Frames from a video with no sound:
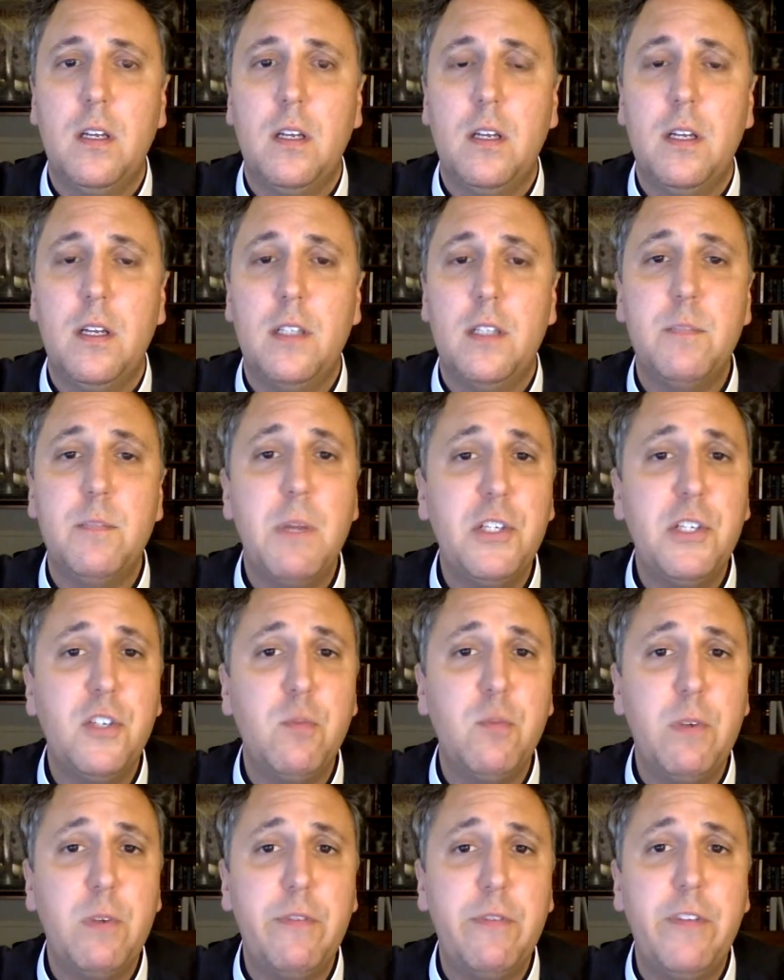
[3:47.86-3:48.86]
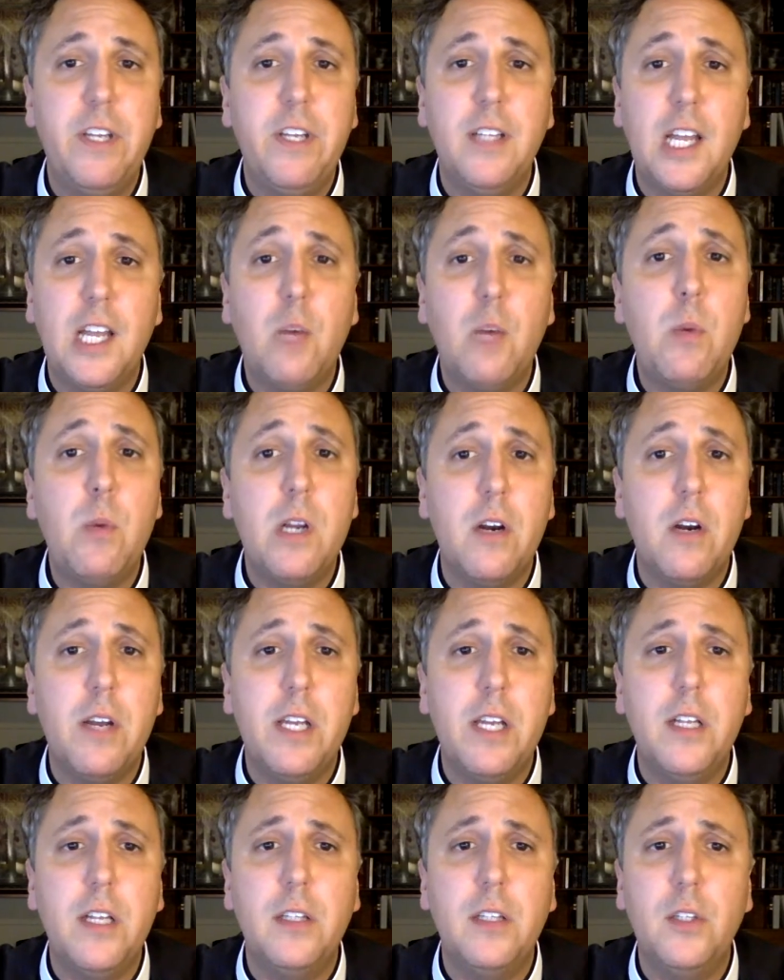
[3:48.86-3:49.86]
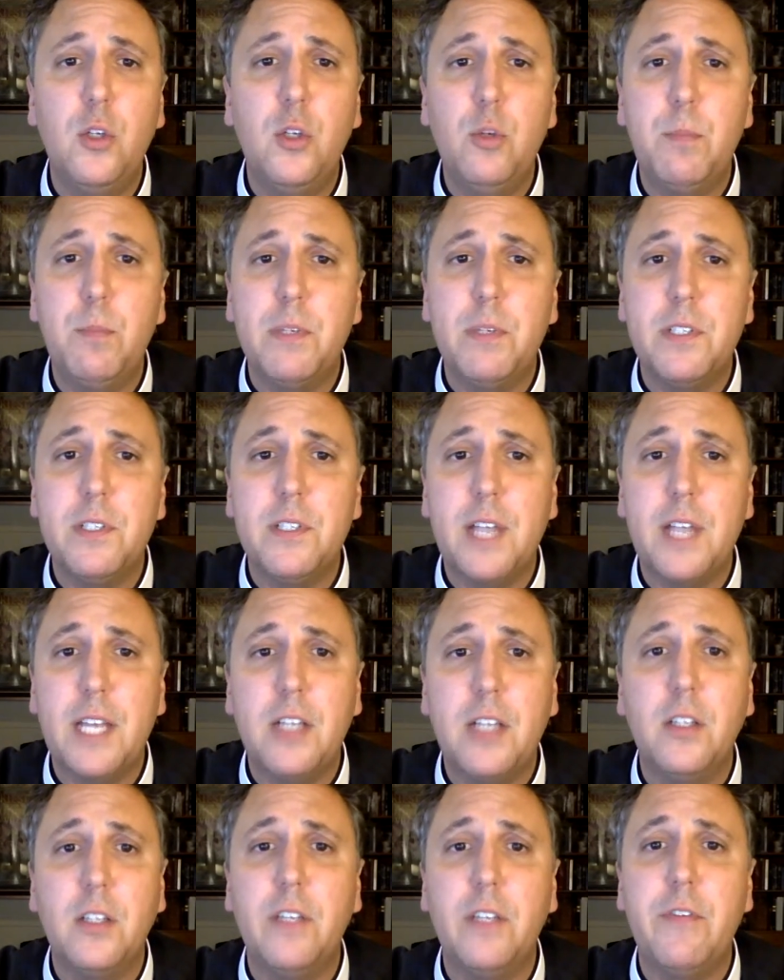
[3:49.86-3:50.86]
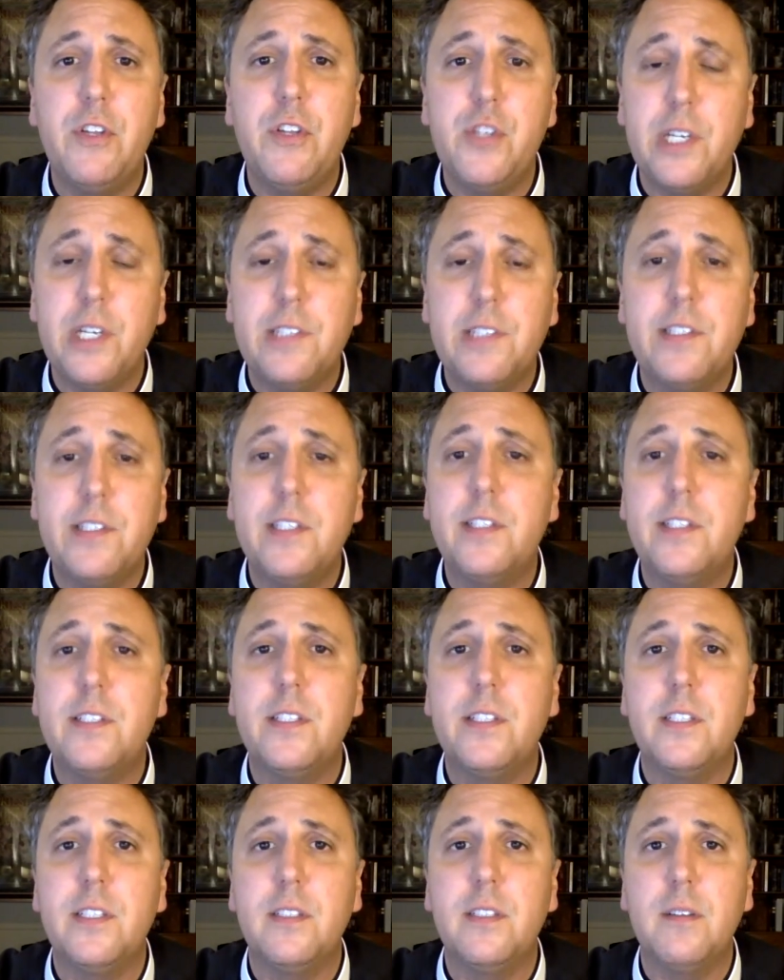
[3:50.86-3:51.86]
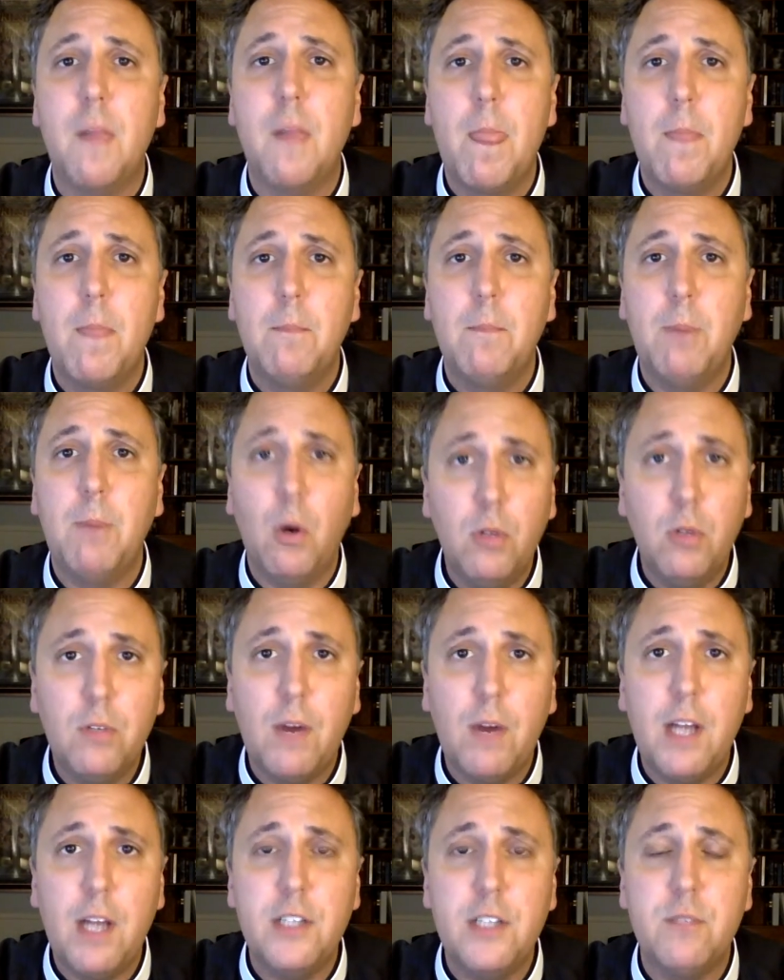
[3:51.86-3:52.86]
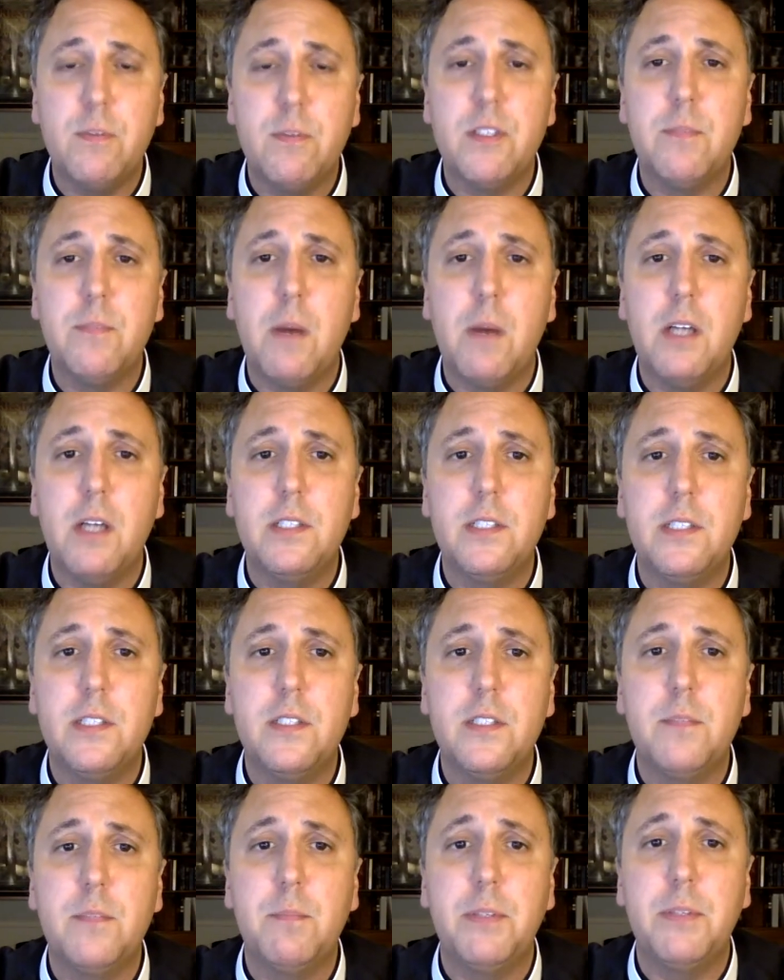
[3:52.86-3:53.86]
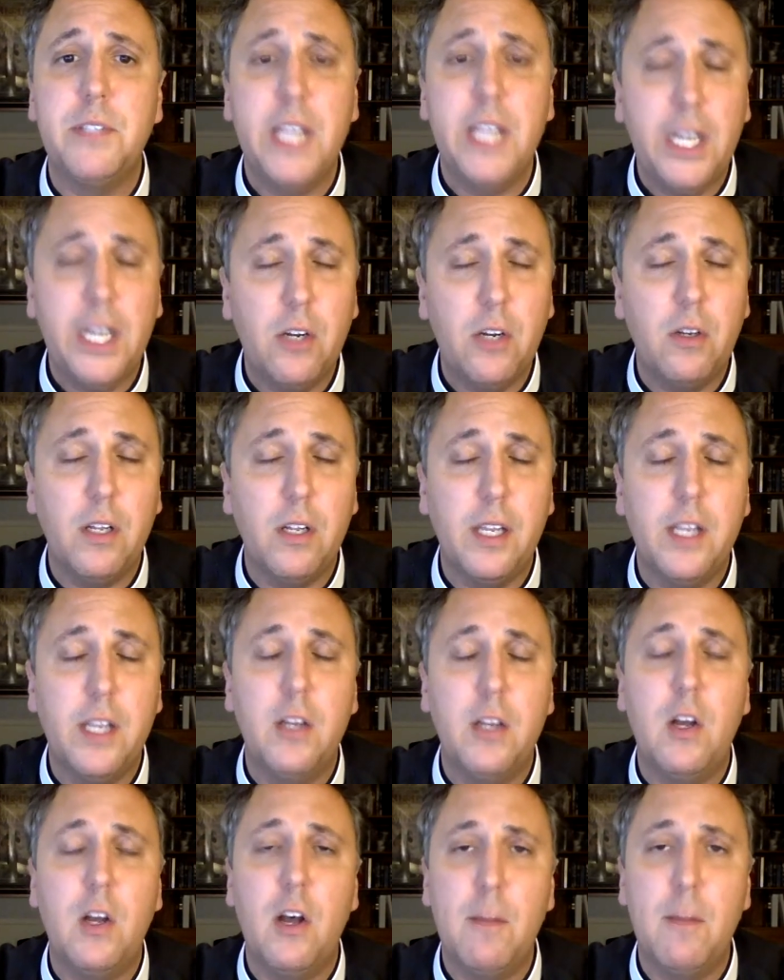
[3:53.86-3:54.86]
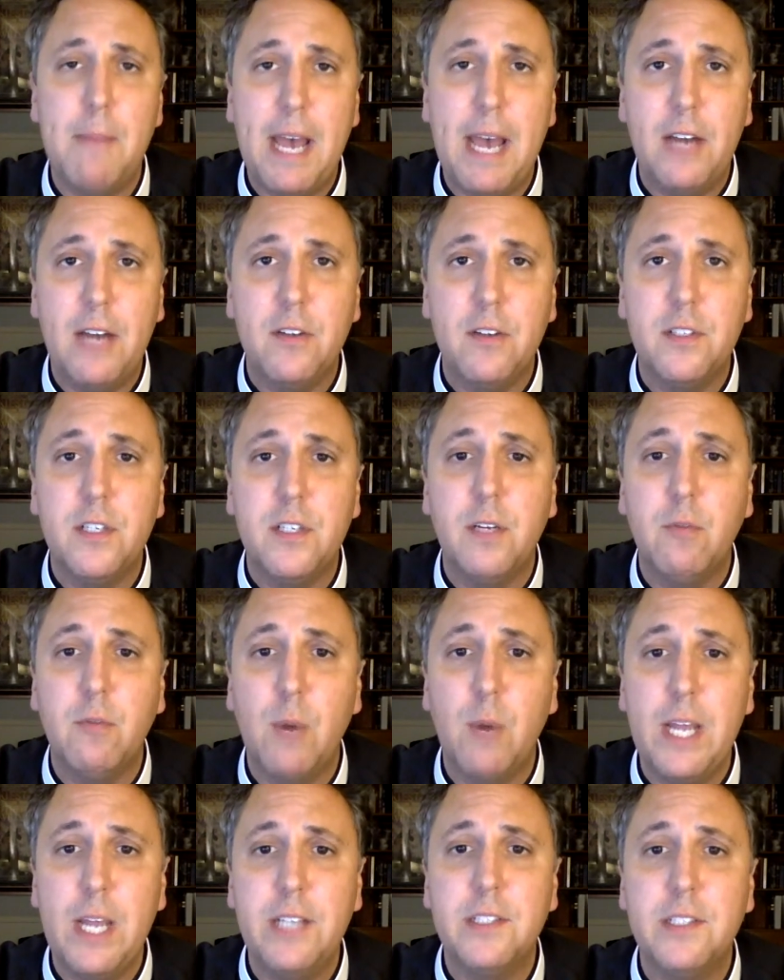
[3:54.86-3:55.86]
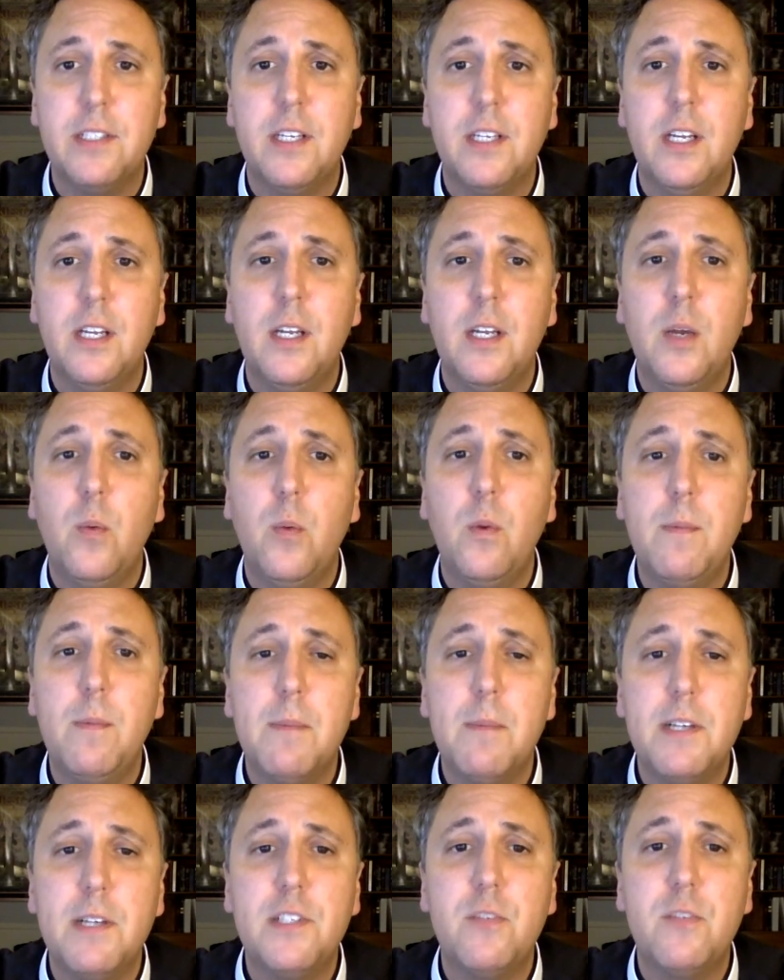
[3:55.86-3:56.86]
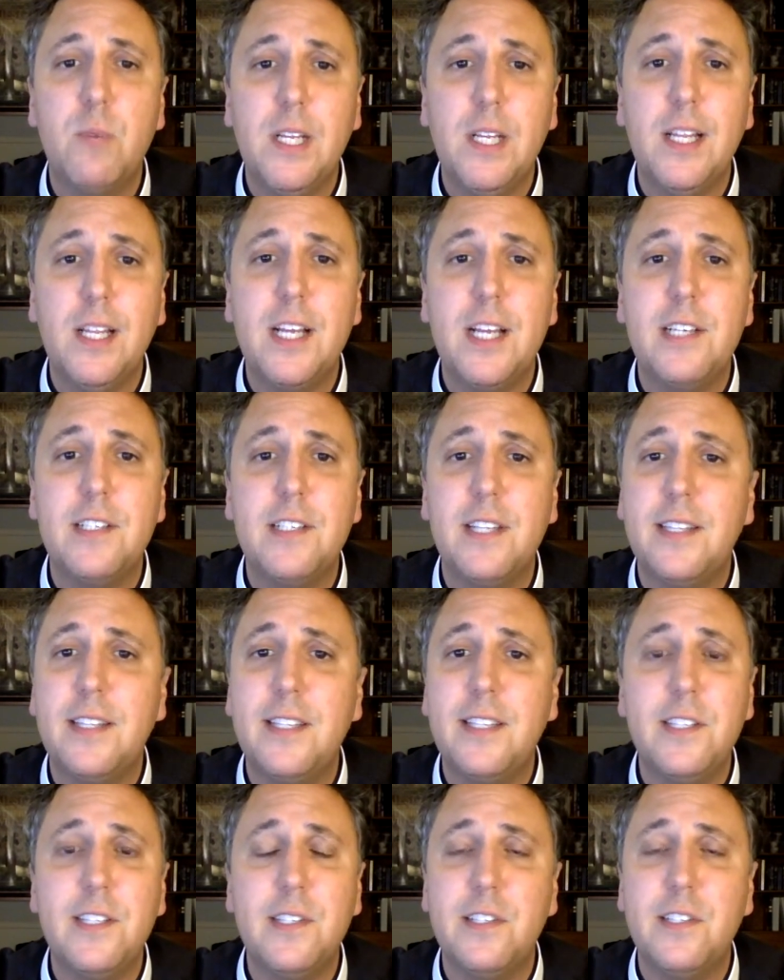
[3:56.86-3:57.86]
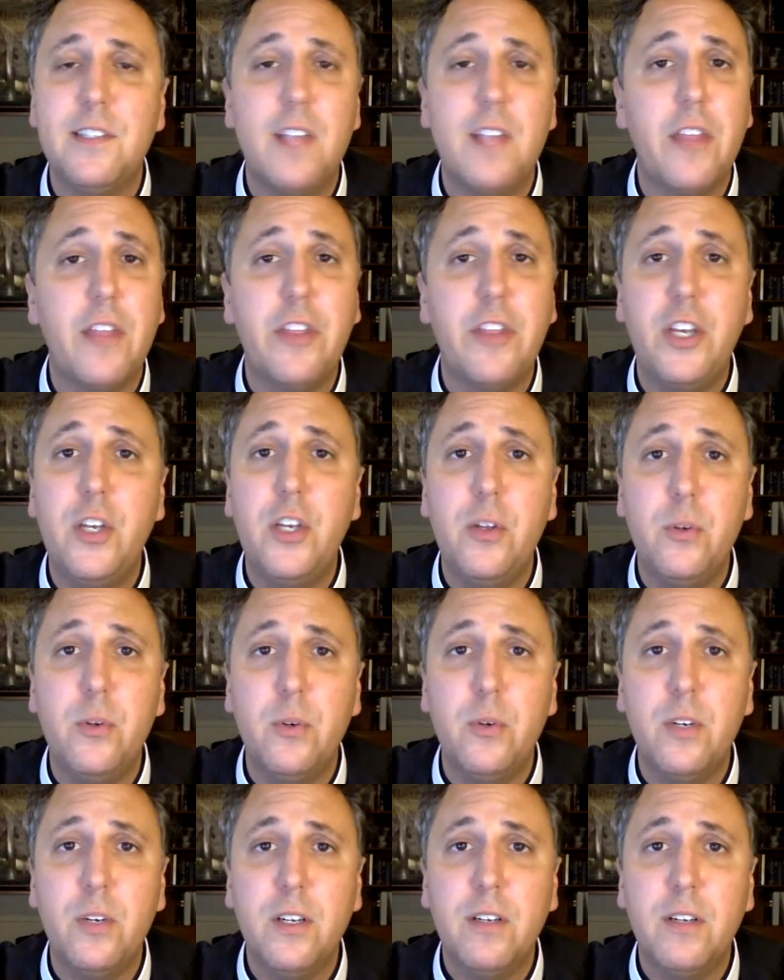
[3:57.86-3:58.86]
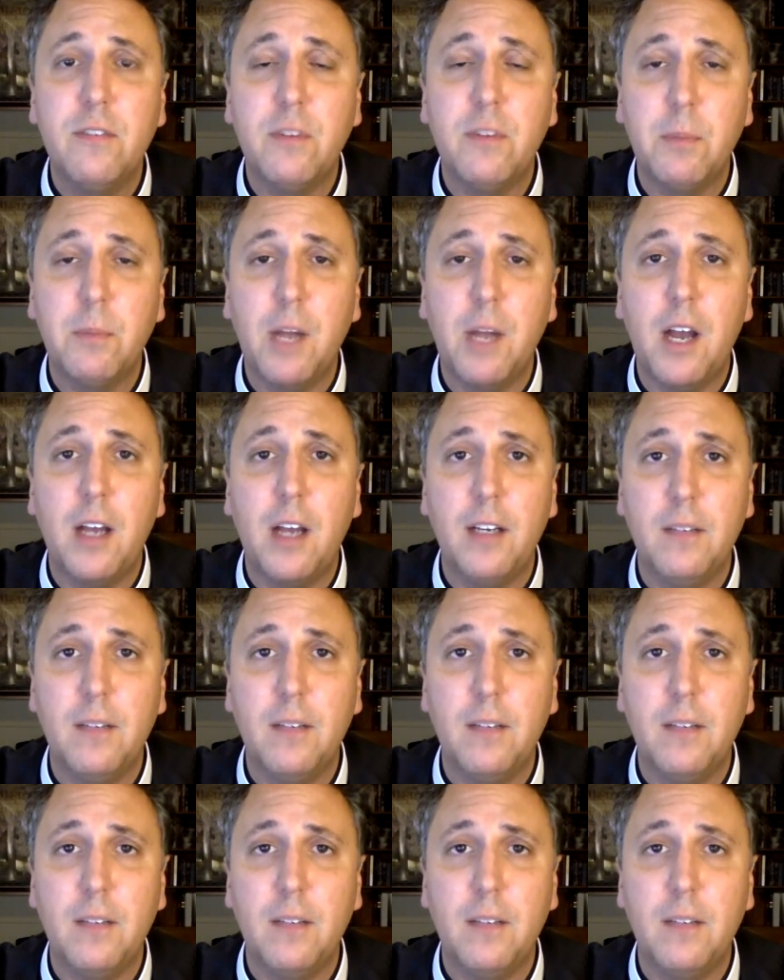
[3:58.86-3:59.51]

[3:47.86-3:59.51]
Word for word: As much as we feel like we are in a loop, a cycle of injustice and polarized responses, particularly on matters of race, we must realize that this is nothing new from God.